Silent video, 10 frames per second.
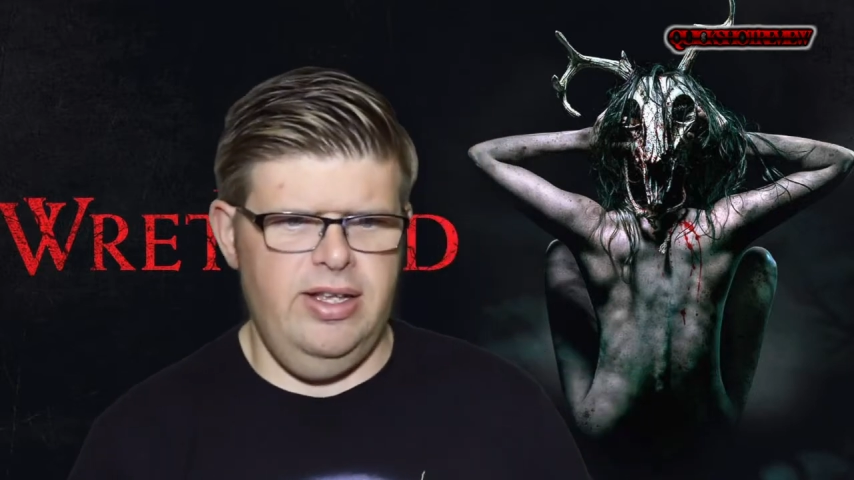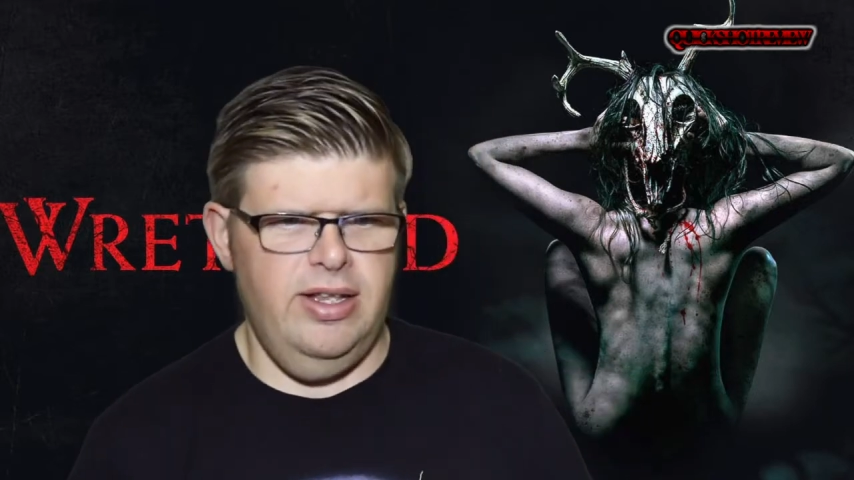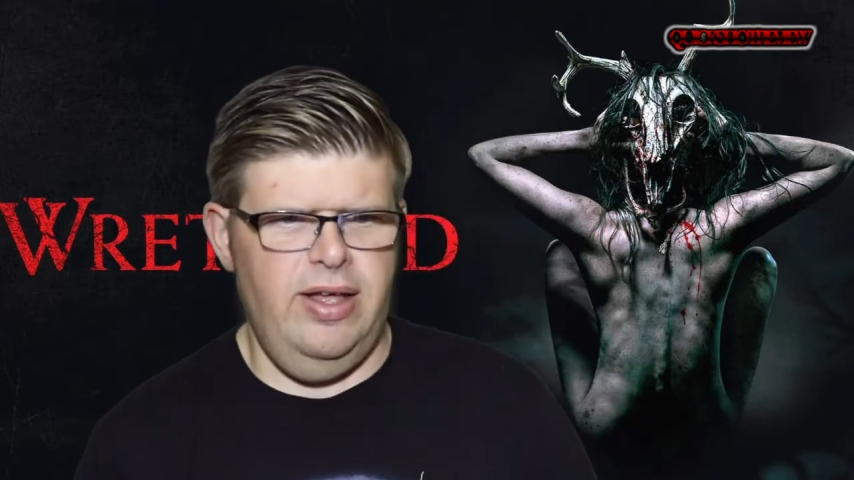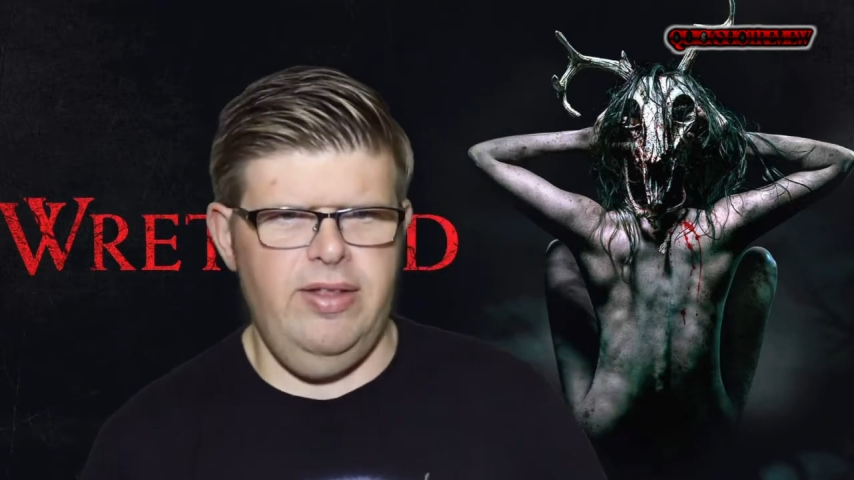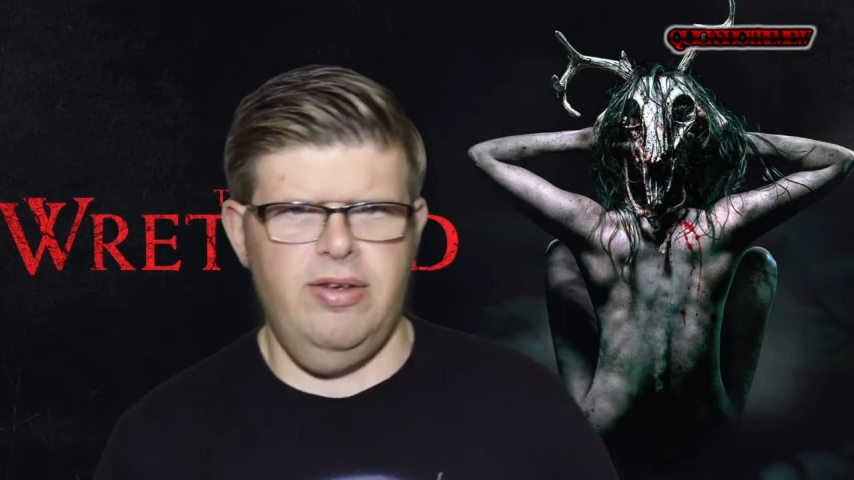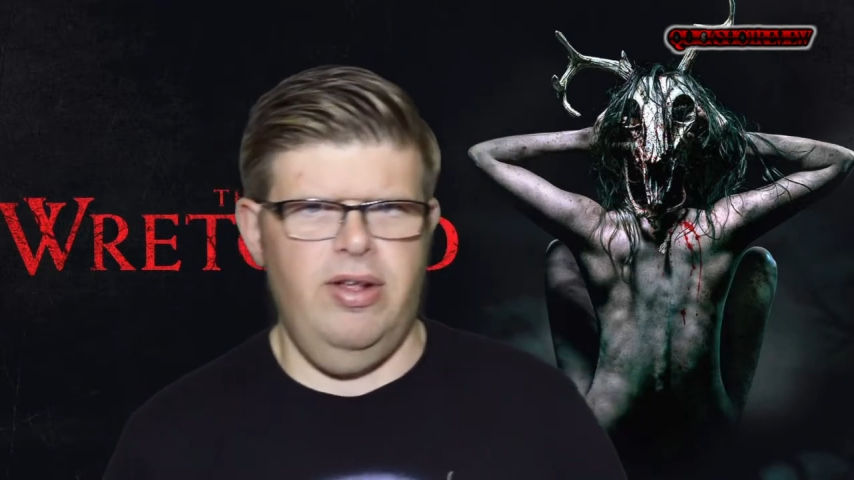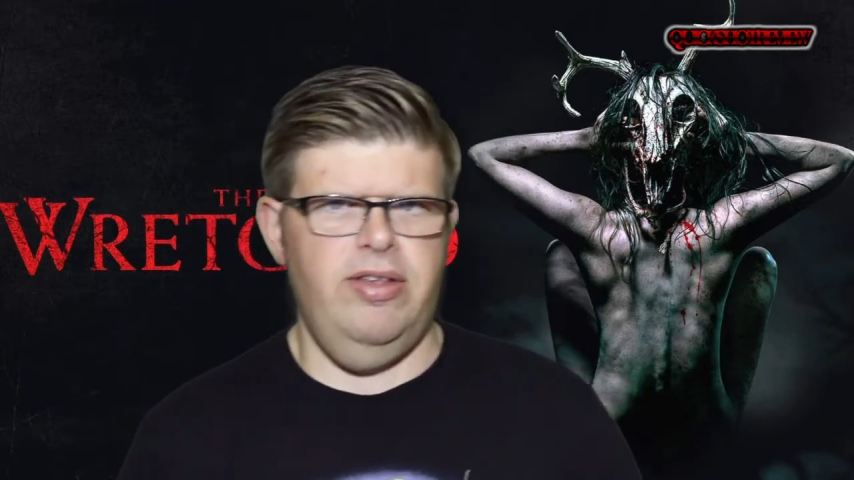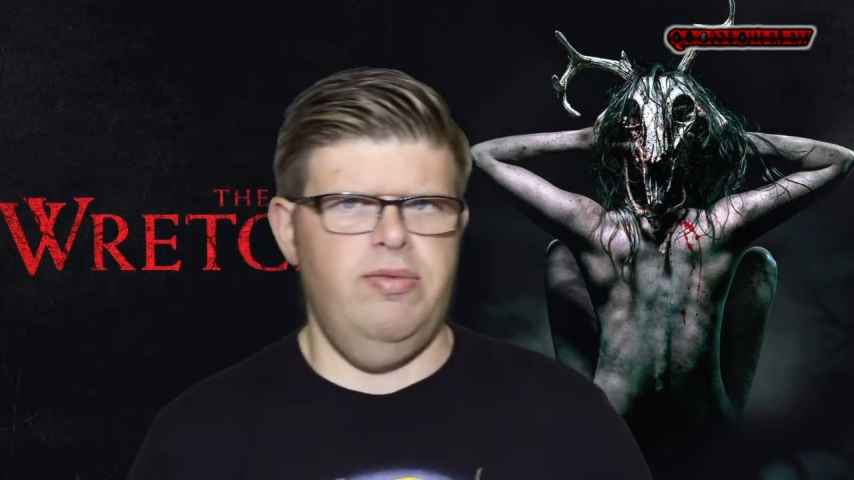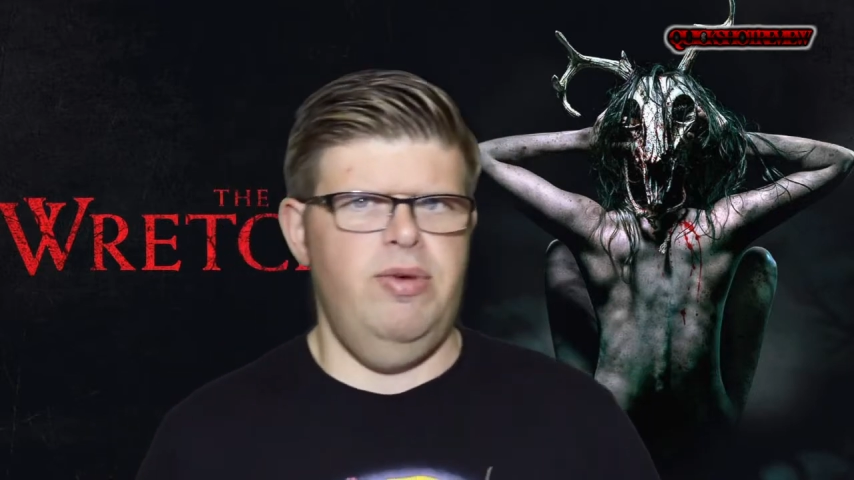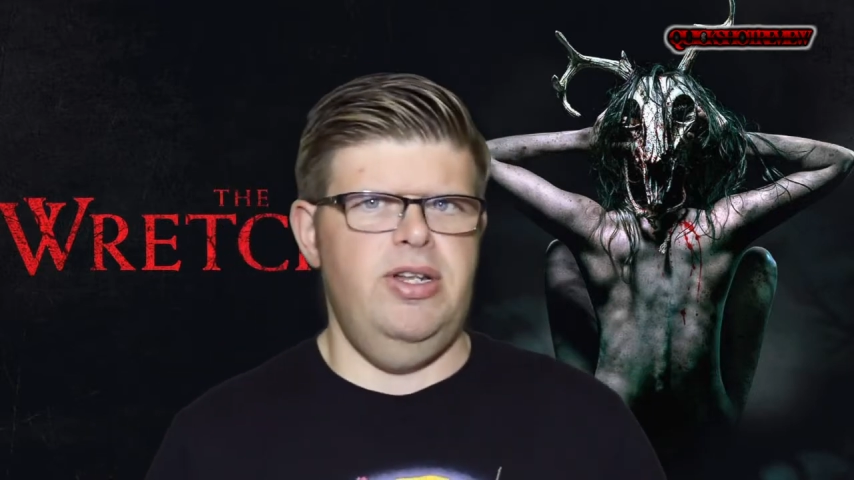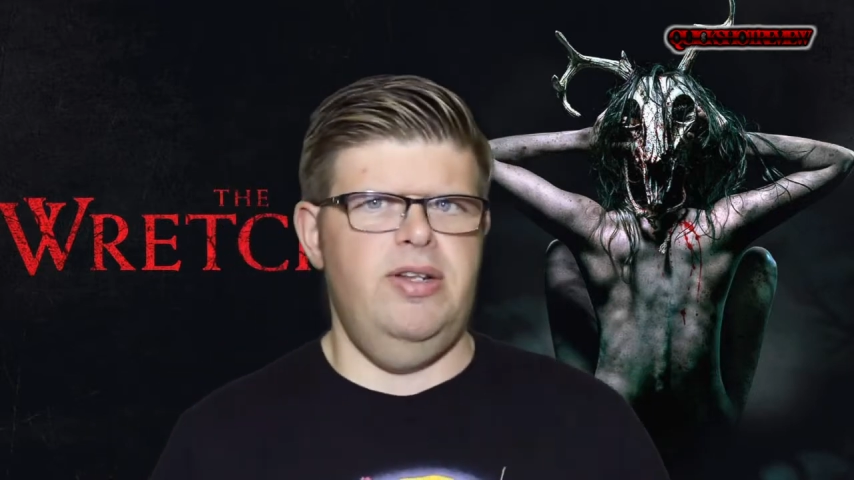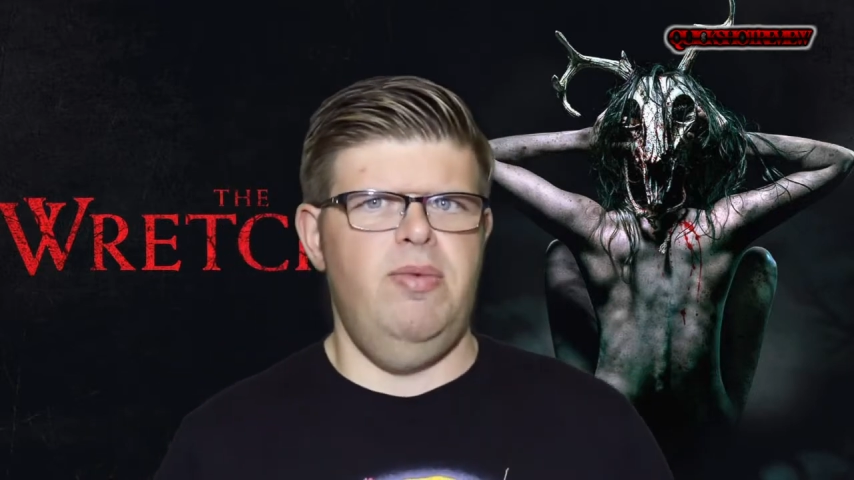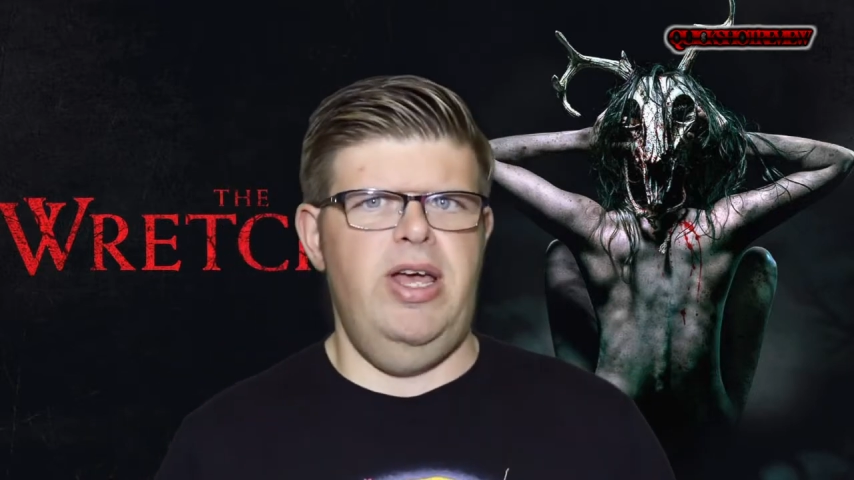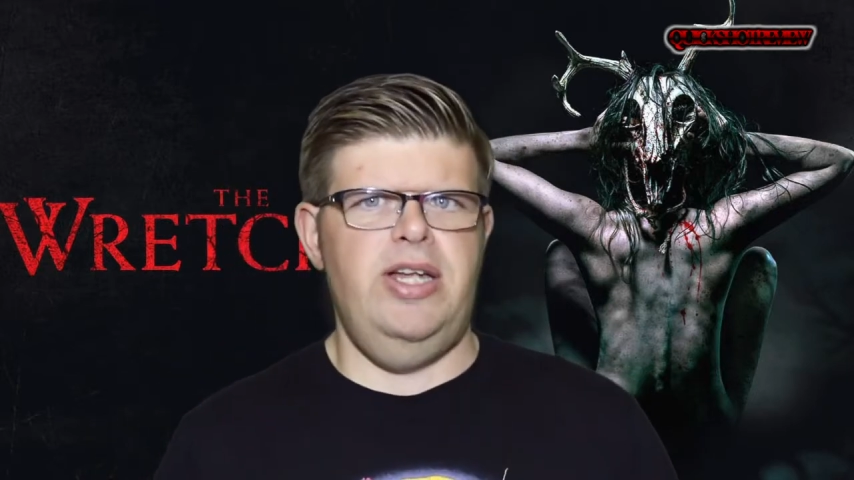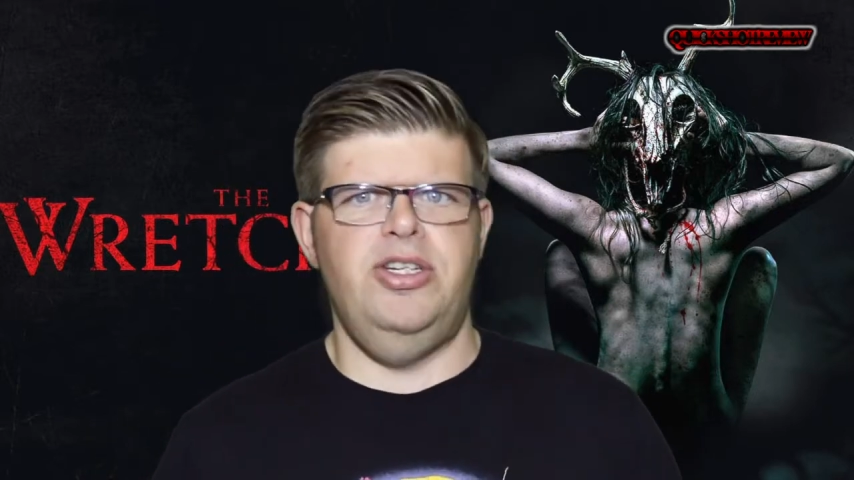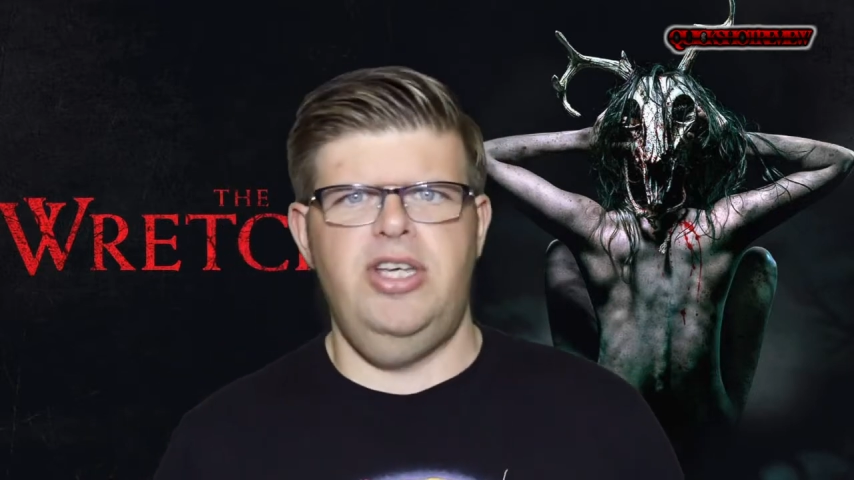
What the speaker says: You know, it's got this witch